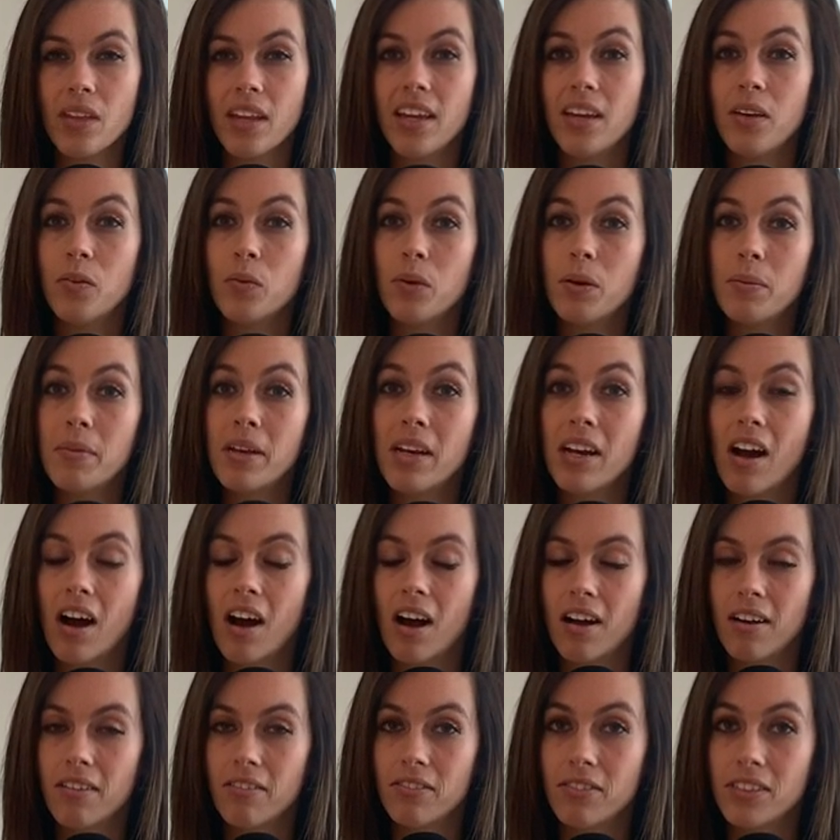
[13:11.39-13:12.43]
and women
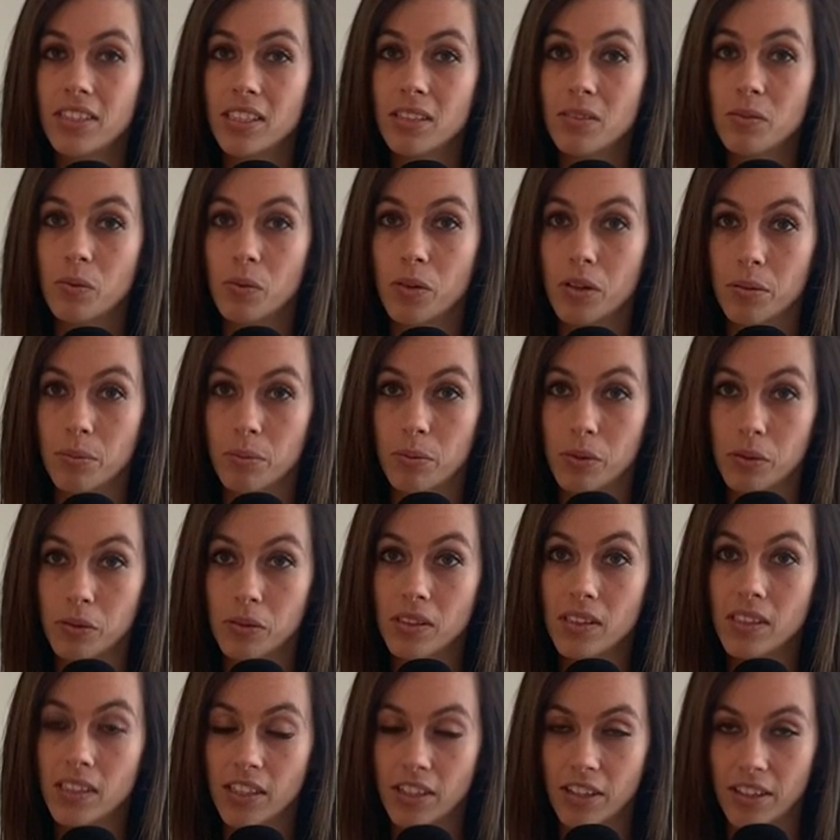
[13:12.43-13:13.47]
often wore
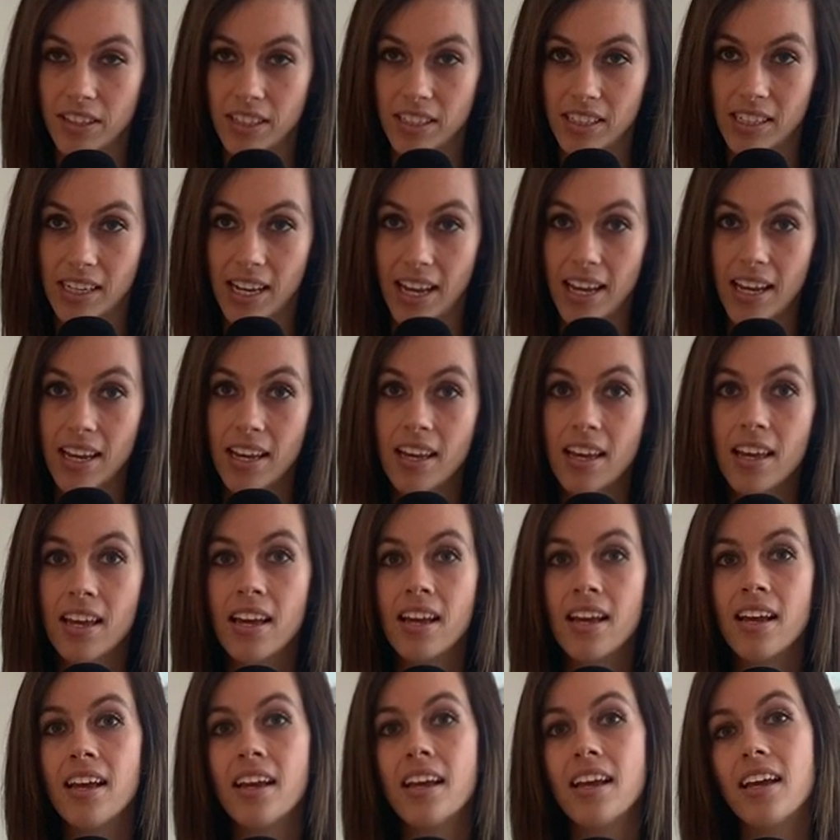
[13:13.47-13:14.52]
boots during the day
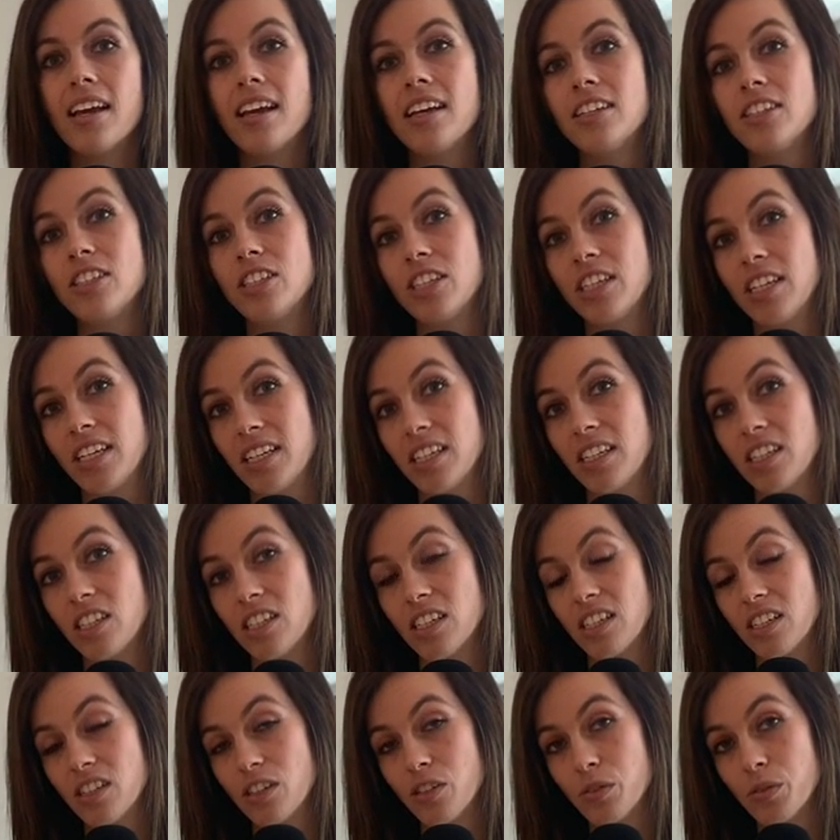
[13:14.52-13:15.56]
and changed
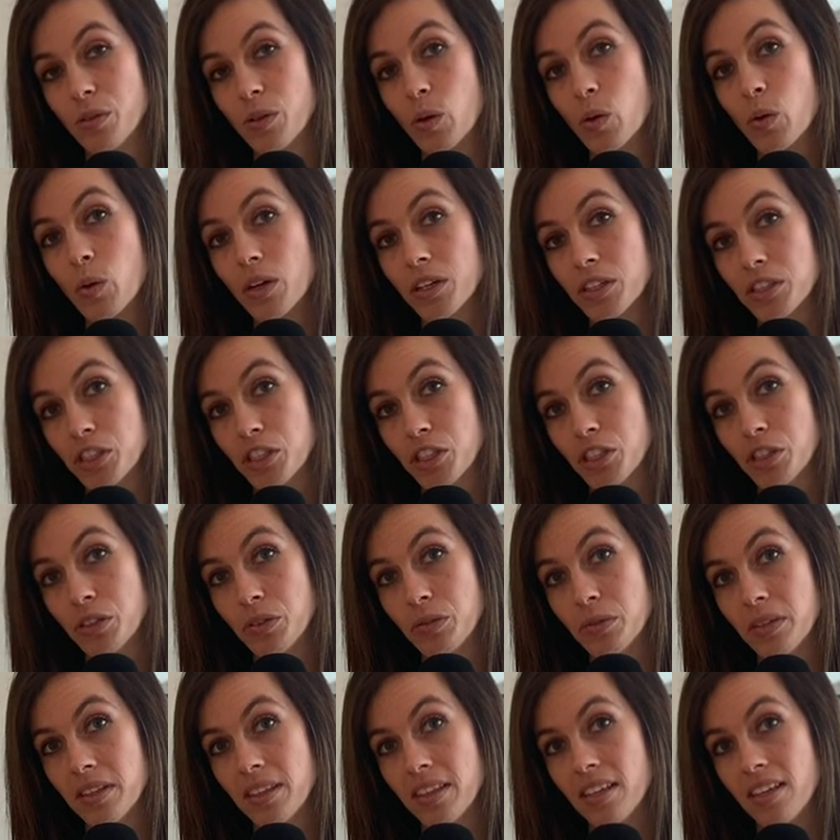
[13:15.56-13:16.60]
into a court shoe
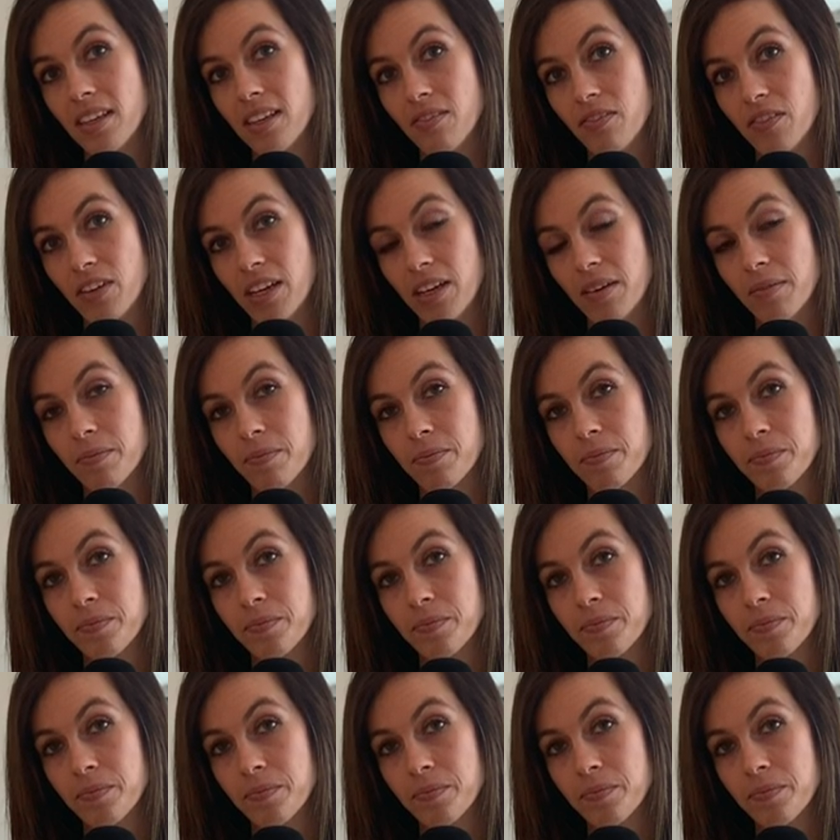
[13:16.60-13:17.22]
in the evening.